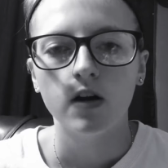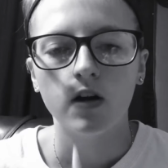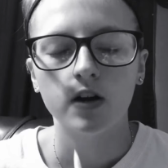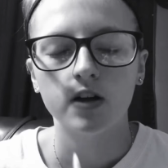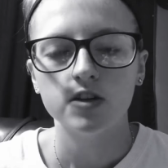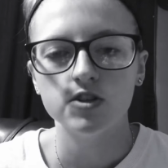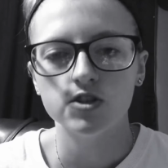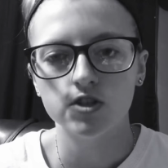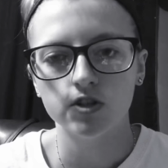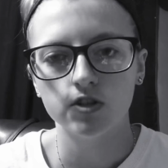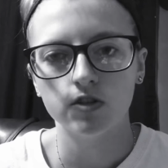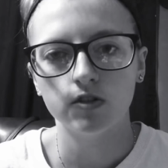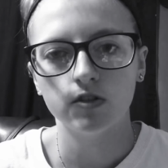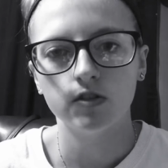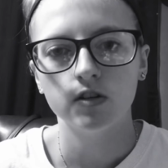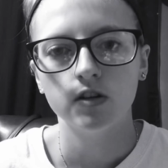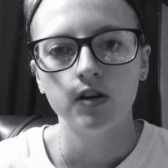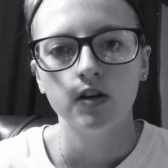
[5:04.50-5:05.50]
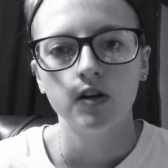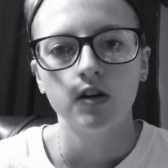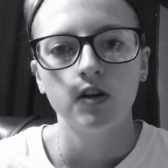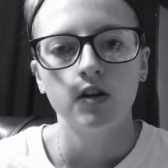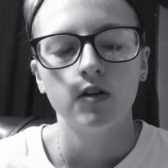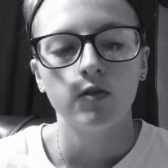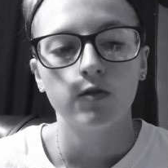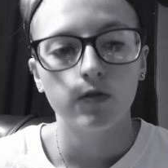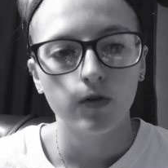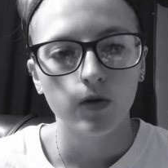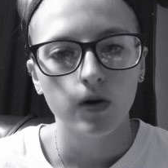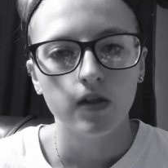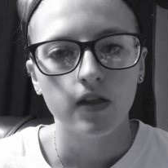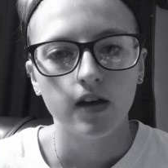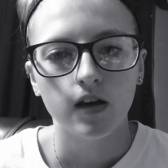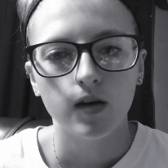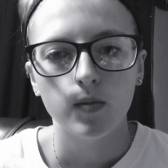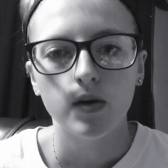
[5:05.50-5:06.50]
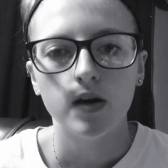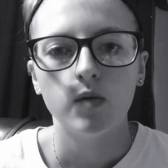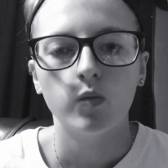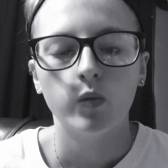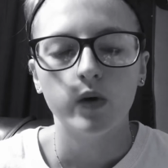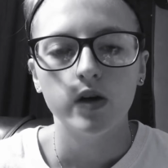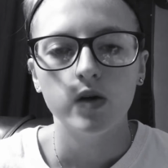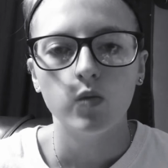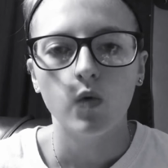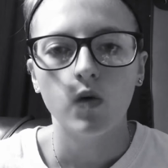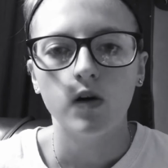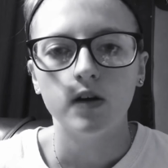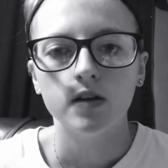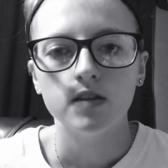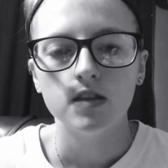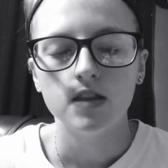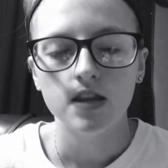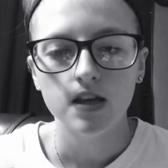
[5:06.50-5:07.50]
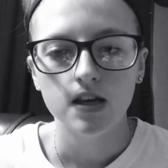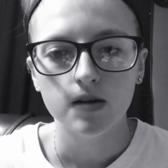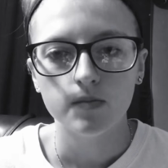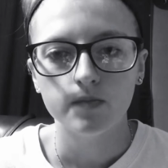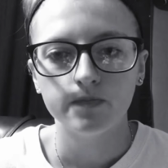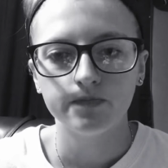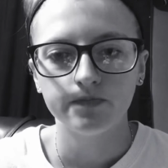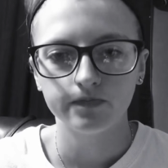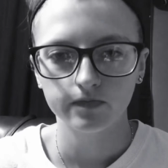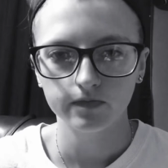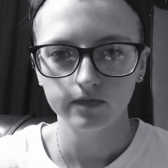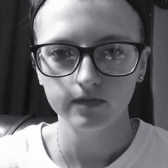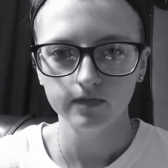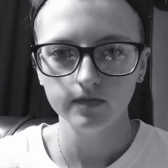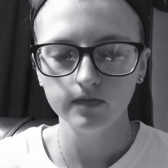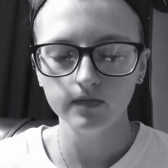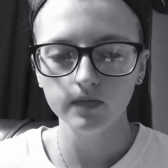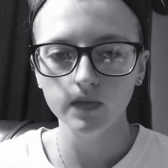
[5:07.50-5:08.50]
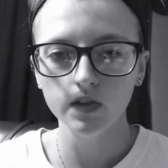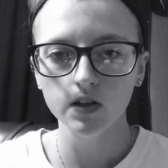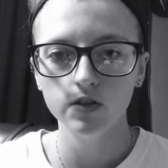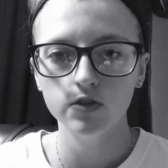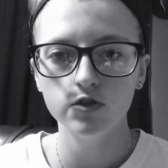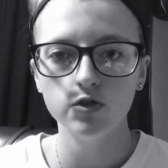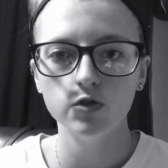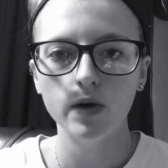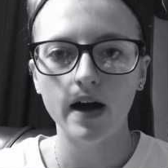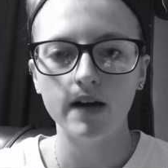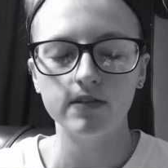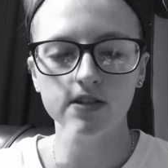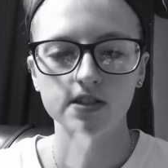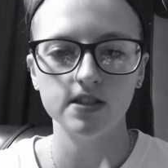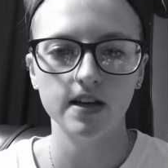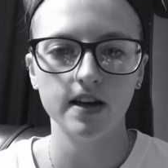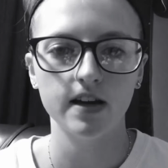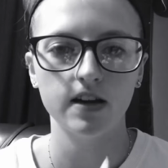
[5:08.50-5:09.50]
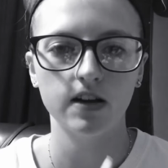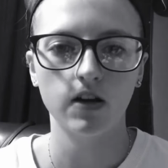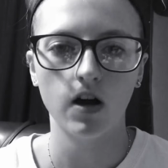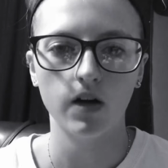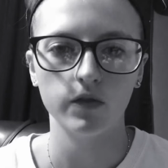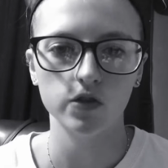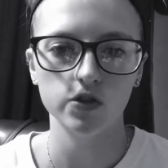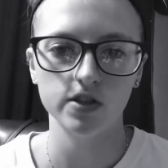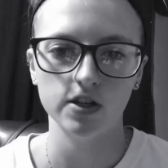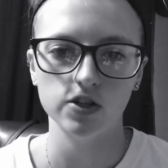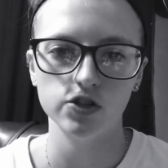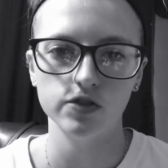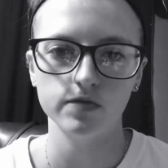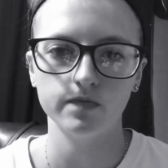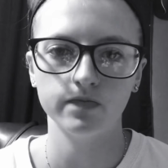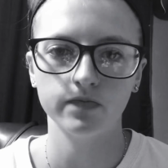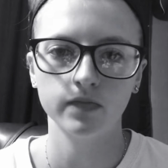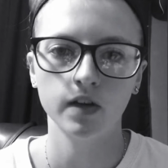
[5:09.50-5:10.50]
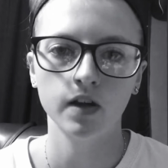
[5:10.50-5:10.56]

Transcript: are concerned for them, and we want them to have a say in conversation.